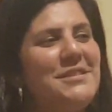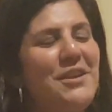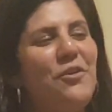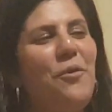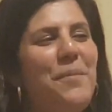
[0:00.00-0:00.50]

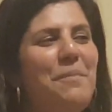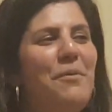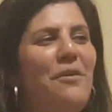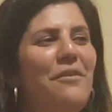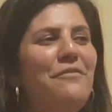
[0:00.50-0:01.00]
single
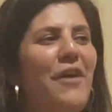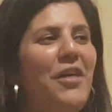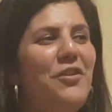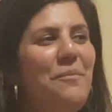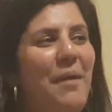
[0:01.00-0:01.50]
people
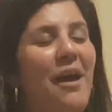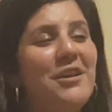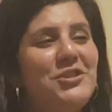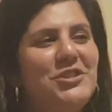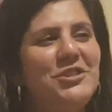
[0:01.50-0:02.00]
find their
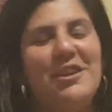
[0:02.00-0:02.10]
match.